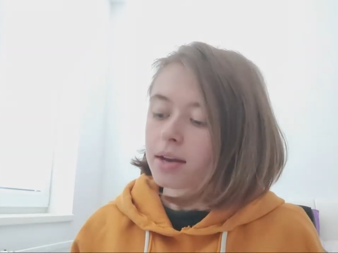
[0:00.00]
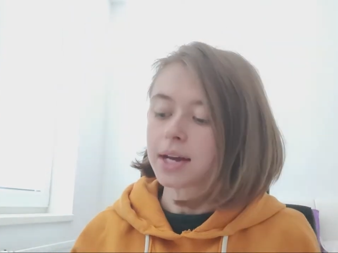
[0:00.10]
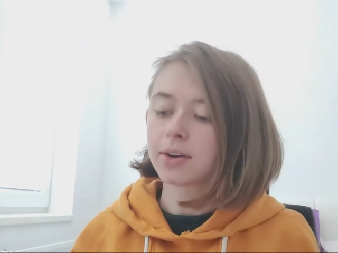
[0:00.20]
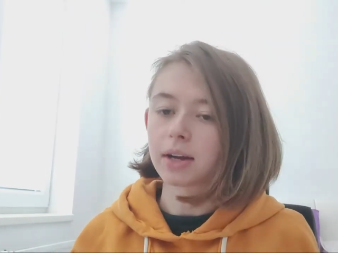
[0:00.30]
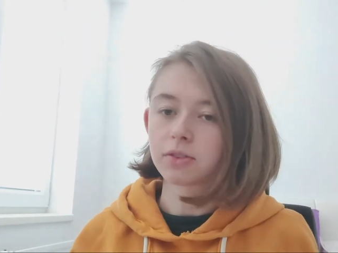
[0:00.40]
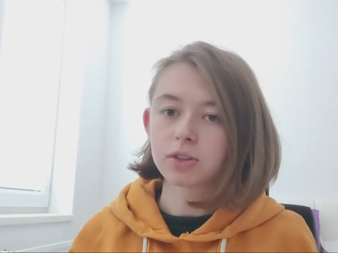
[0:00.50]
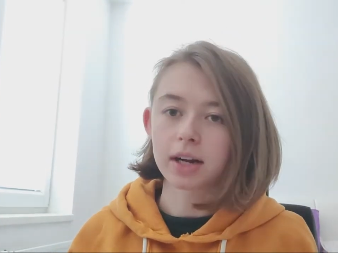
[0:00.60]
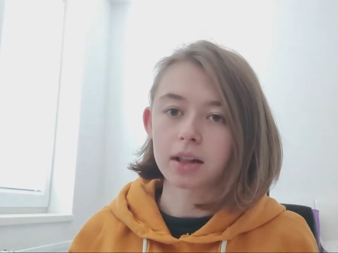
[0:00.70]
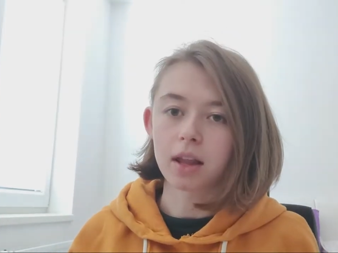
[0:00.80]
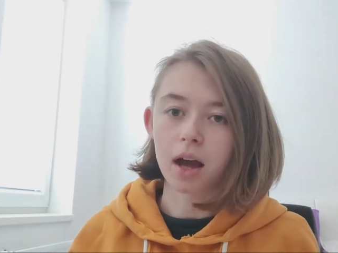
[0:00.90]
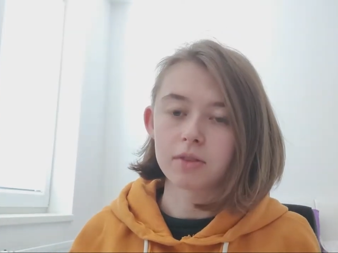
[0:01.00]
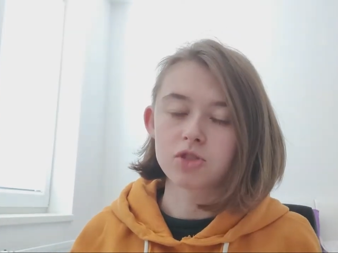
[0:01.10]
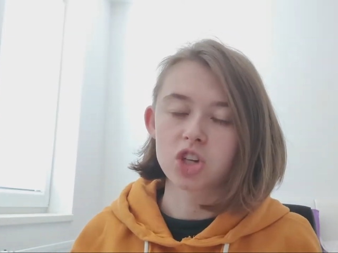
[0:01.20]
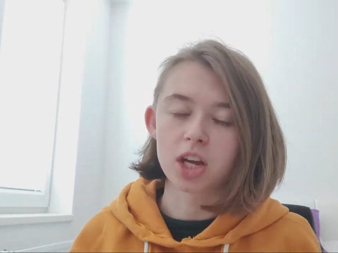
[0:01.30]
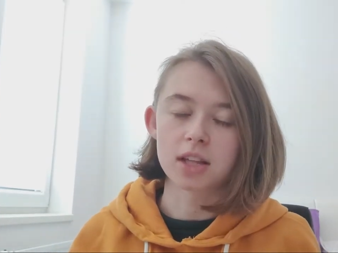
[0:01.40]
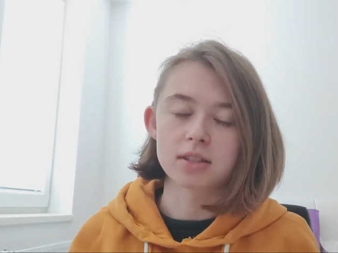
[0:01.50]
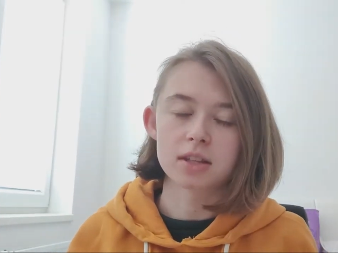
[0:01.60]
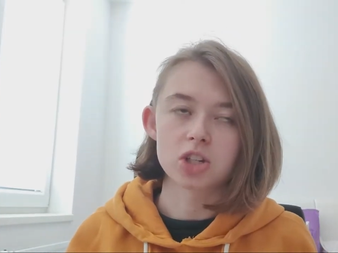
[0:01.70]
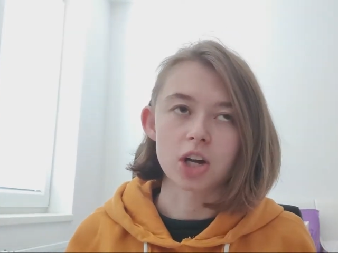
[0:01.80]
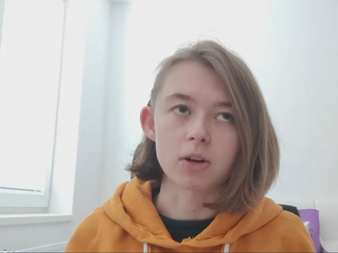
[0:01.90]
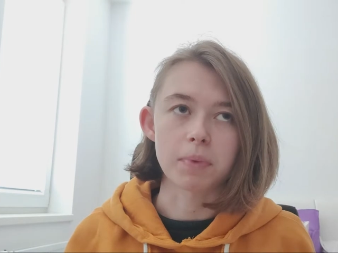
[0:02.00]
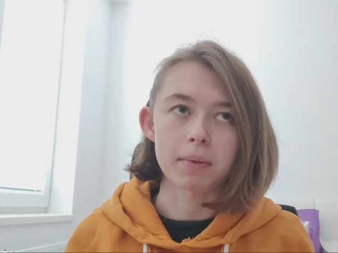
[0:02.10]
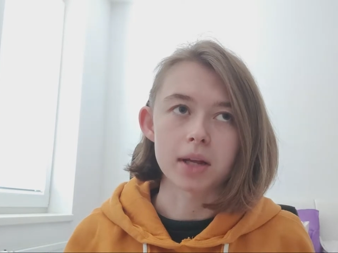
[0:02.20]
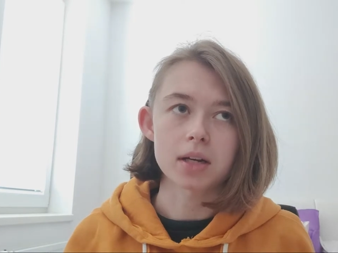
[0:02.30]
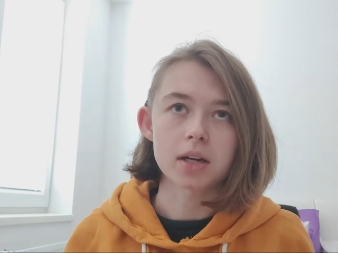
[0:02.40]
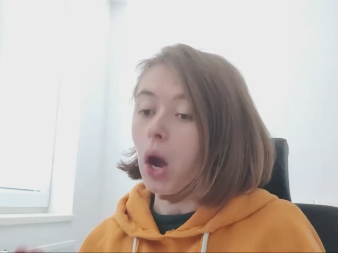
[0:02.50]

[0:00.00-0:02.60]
Now, I've tried a lot of jeans in the Czech Republic.